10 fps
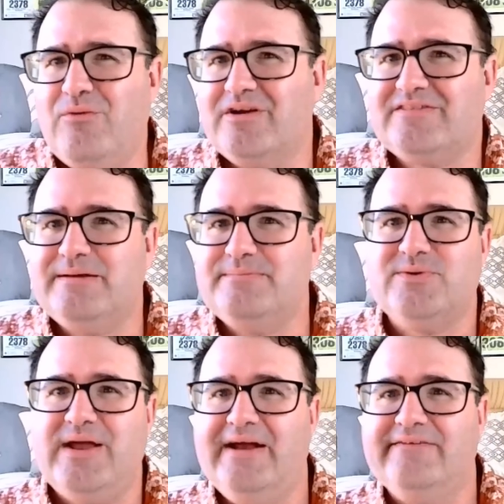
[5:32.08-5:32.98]
network them
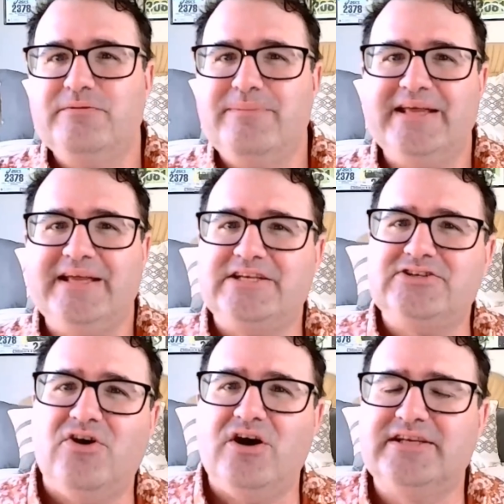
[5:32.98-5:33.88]
so everybody
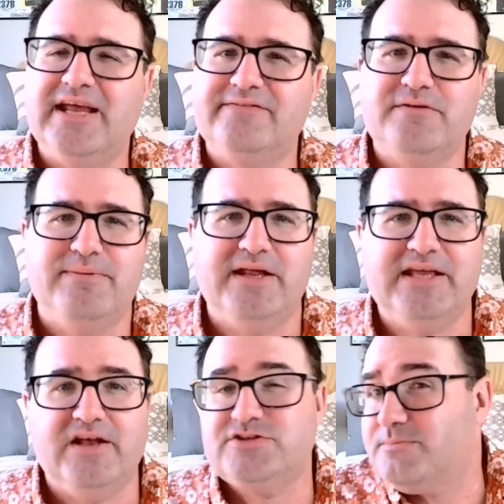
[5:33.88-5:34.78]
can talk to
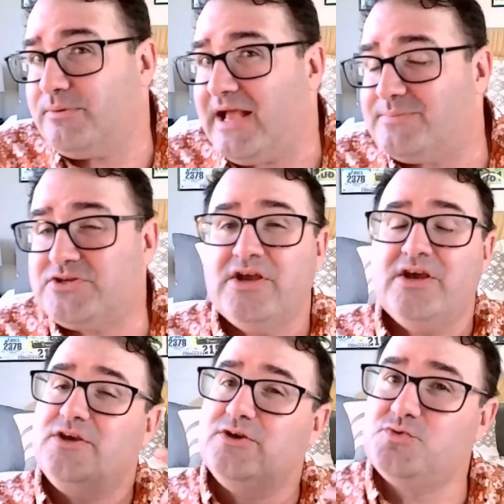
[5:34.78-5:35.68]
everybody else. And perhaps
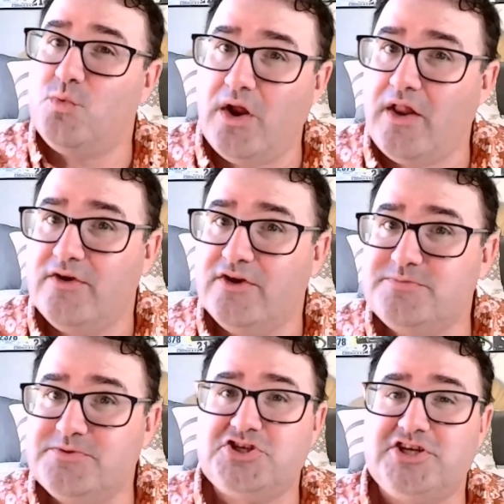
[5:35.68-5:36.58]
use one of
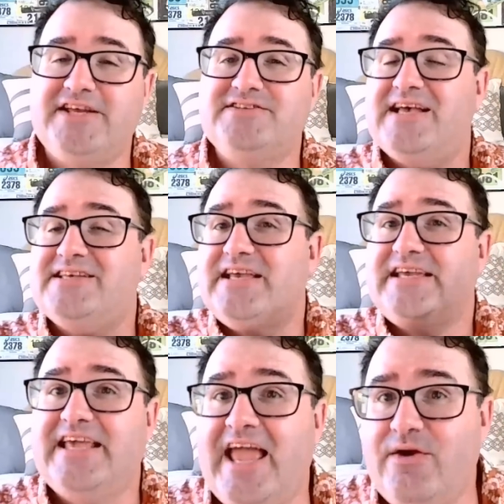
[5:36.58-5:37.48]
those machines as a
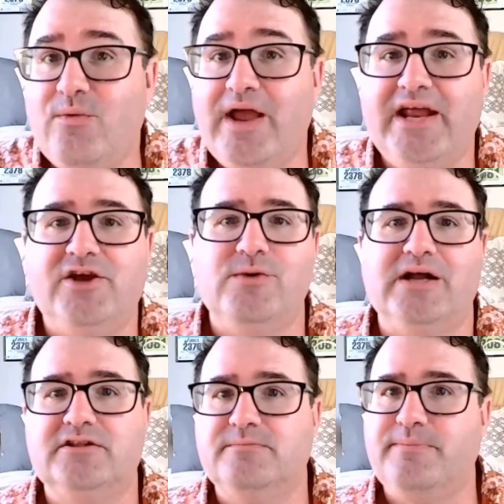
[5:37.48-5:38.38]
gateway to go
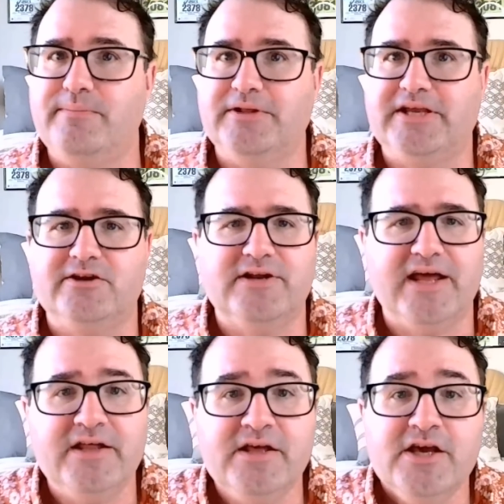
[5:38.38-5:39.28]
out to the public
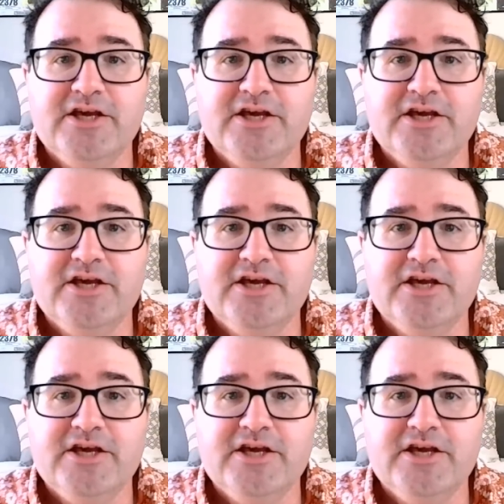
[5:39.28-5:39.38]
internet.